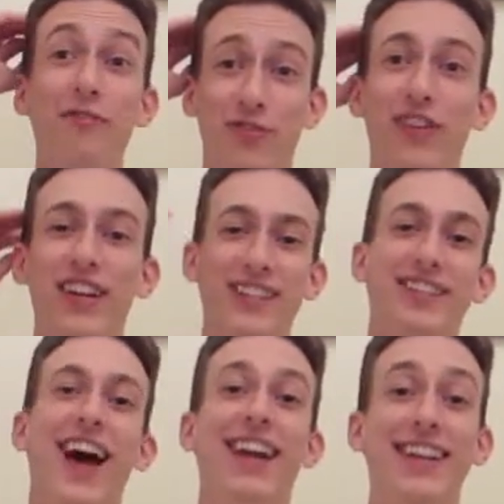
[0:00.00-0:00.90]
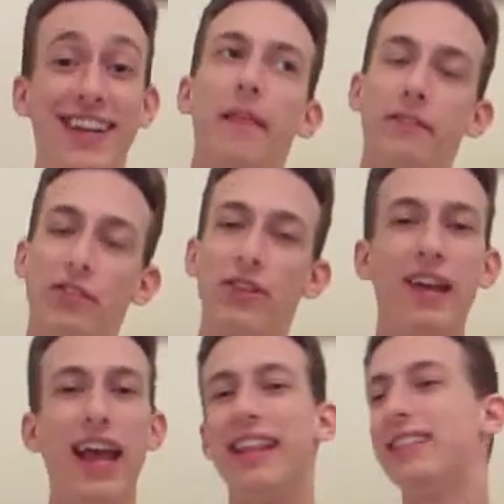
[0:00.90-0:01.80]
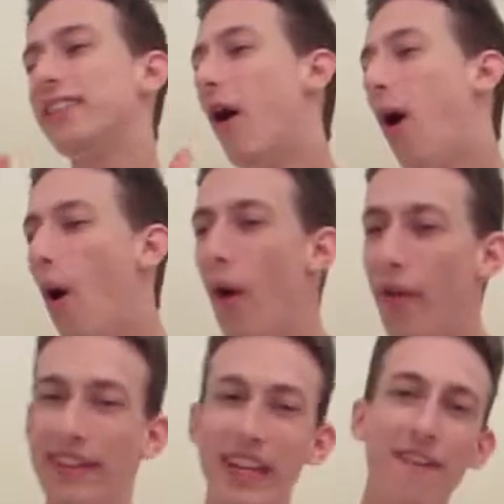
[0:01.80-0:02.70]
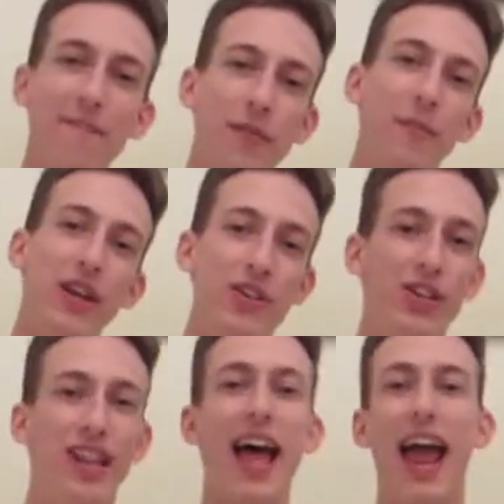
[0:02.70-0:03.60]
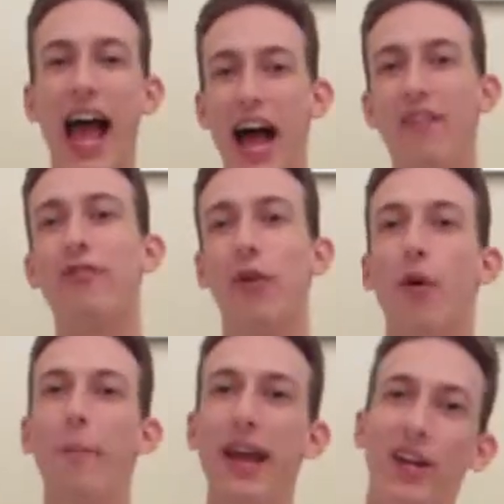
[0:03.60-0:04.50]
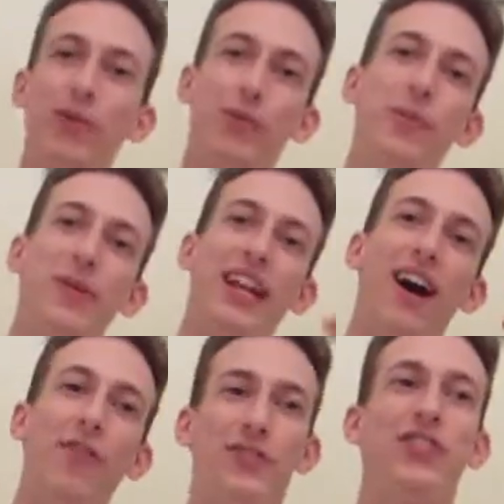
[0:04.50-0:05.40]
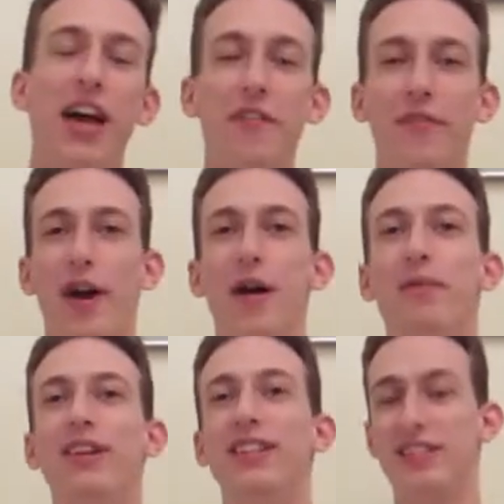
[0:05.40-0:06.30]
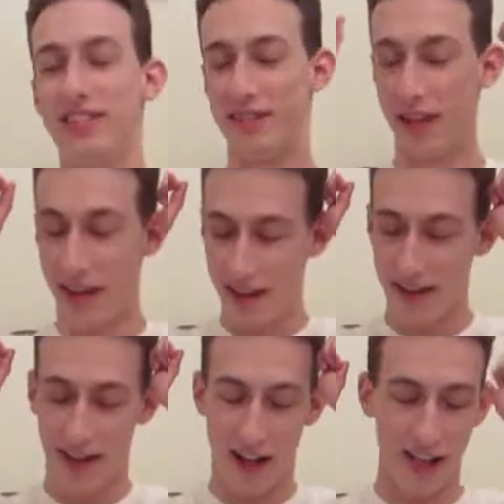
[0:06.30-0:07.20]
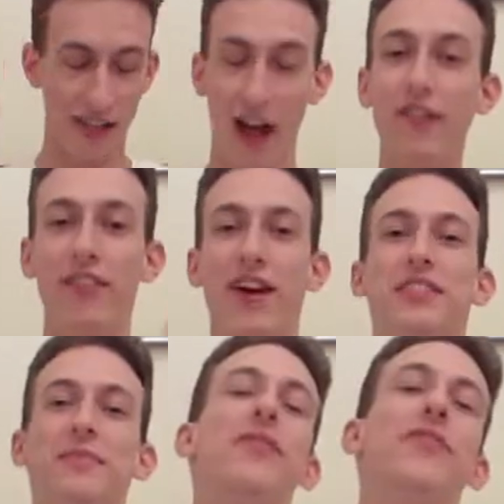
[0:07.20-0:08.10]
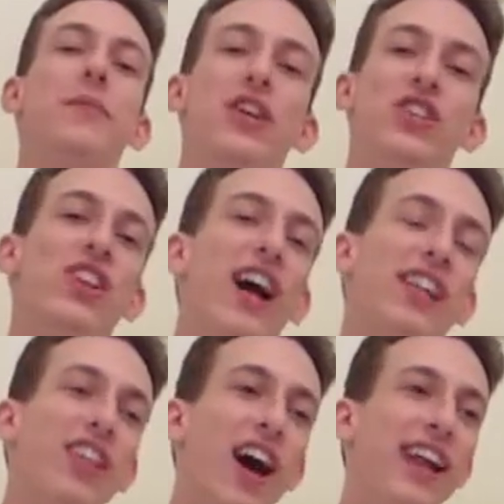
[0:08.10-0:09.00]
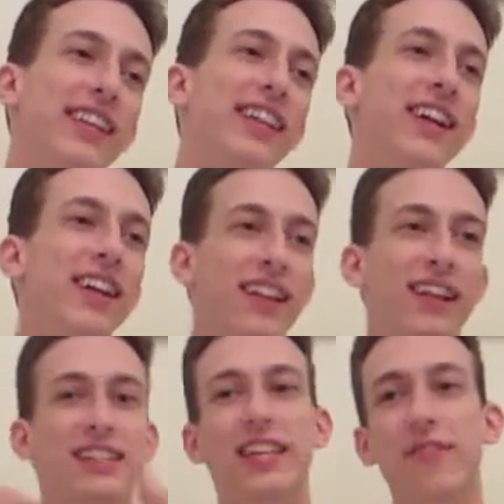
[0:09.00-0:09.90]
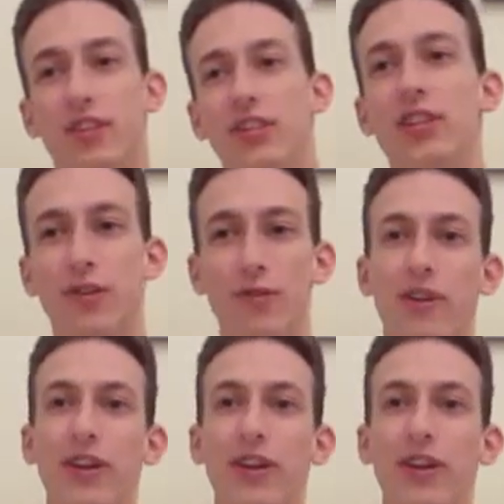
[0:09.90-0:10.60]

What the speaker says: freaking excited. So yeah, that's all the information that I have for Omega Ruby and Alpha Sapphire, but it's a lot of awesome information. I thought I'd like to give it to you.